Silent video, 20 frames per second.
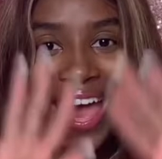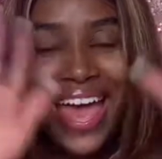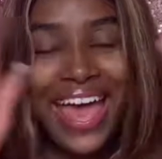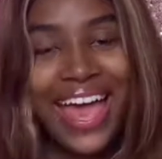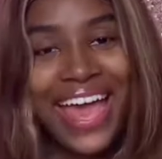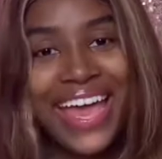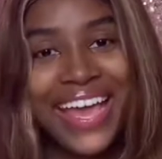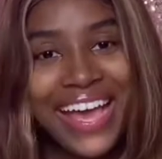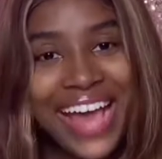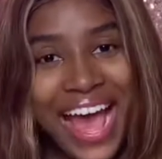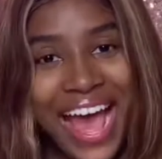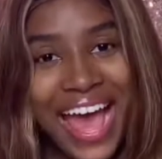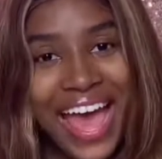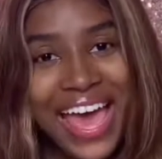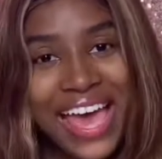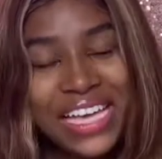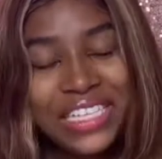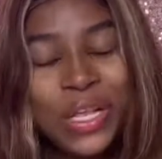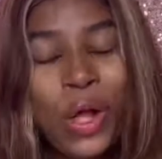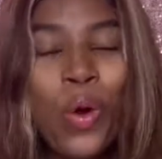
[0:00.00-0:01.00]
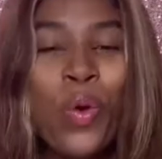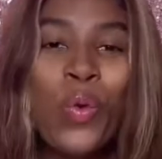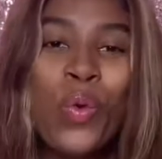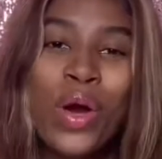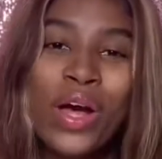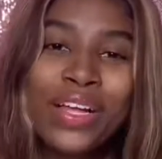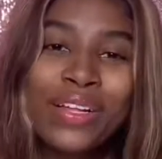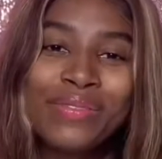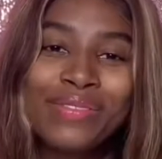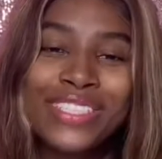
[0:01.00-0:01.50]
Hey guys,
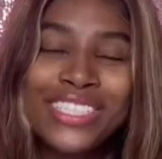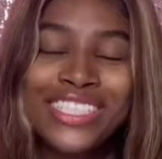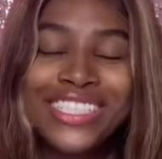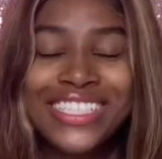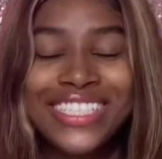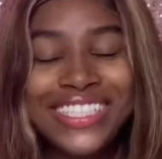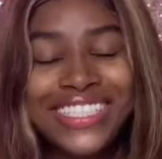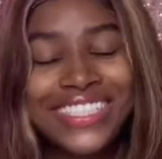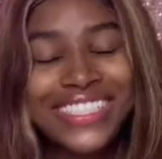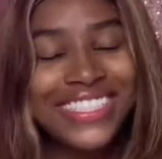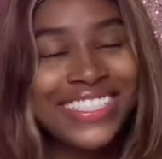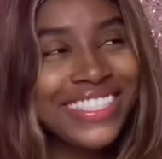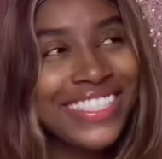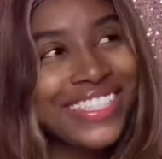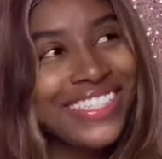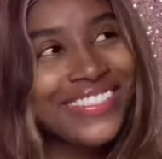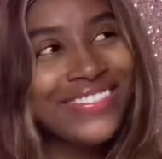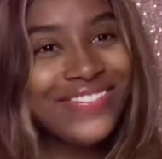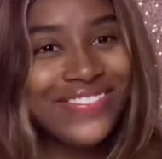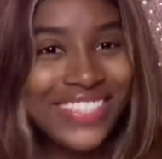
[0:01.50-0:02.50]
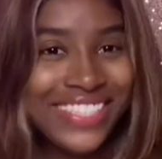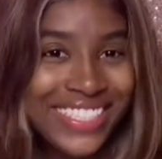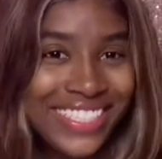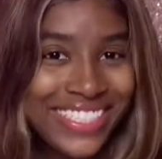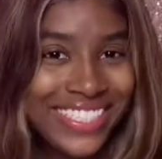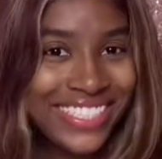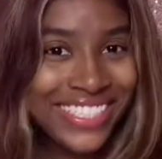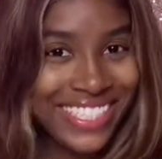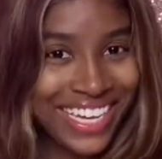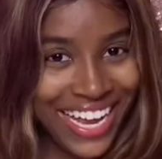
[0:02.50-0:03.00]
welcome to
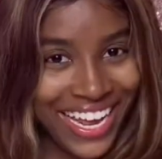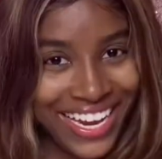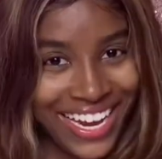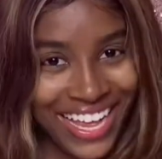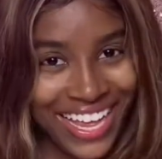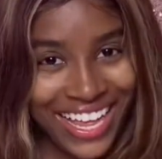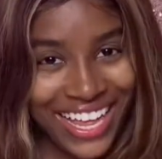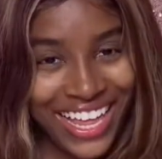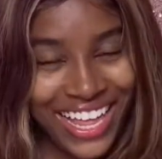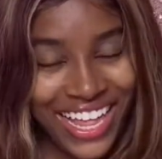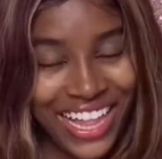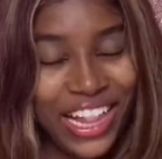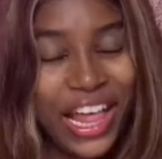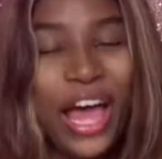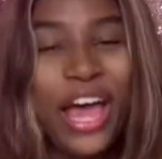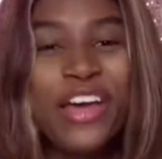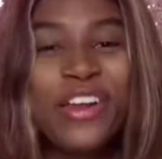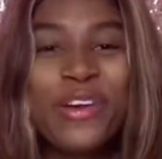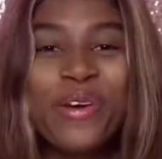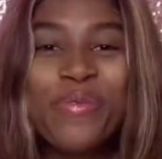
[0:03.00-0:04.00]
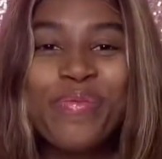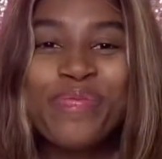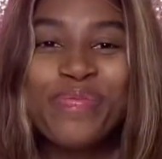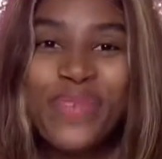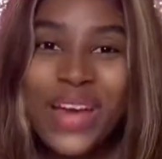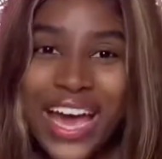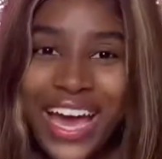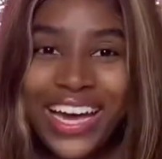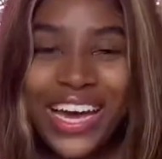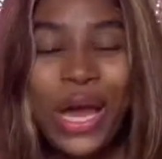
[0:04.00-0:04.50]
Shintvchanel, and I'm
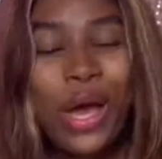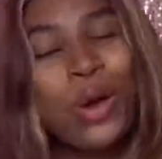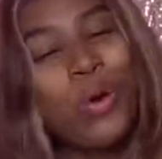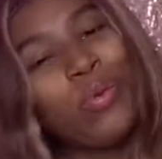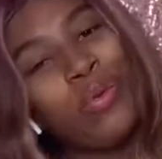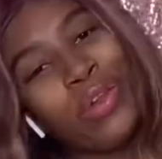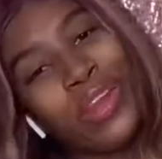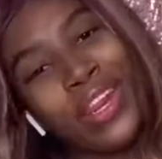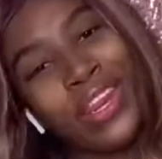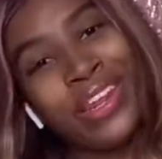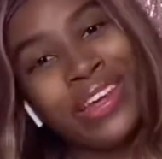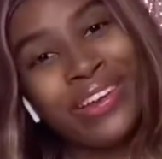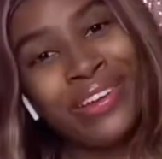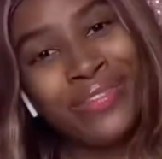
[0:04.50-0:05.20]
back with another